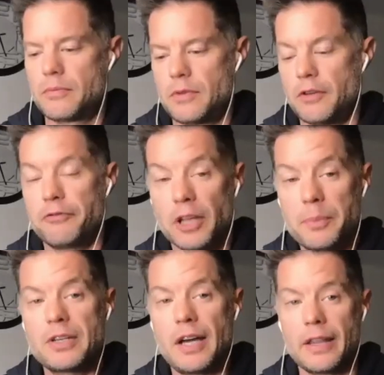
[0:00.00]
The flip
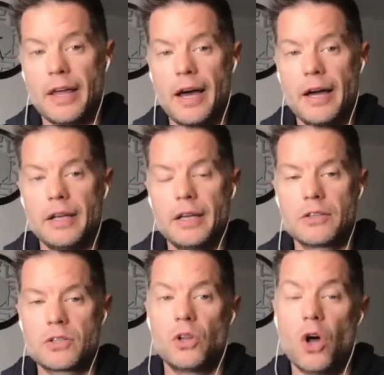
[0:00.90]
side of that
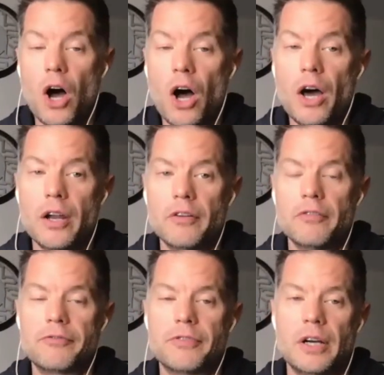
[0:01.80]
is a lot
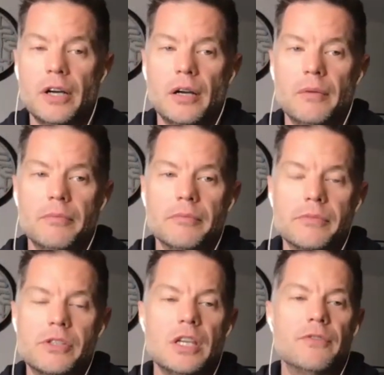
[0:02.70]
of,
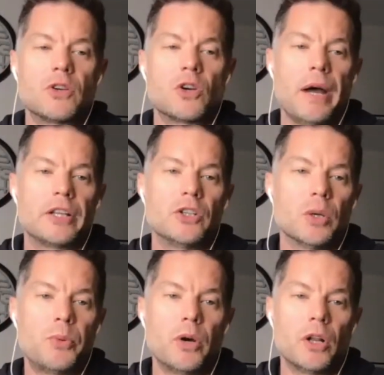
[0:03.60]
Steve, to go back to
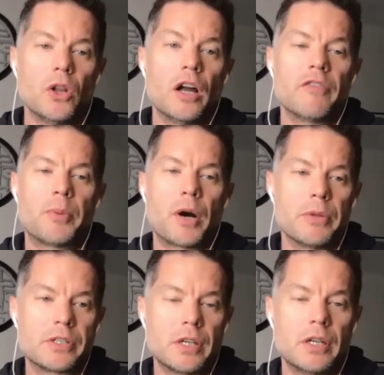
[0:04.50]
your point, a lot of
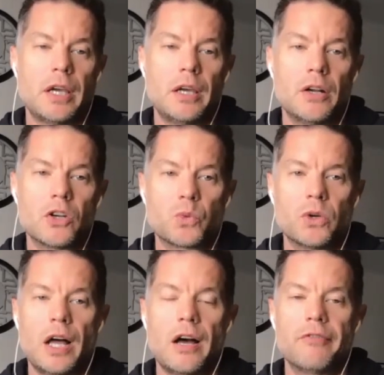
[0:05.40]
apartment syndicators will
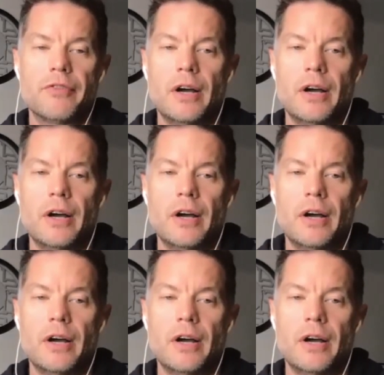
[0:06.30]
have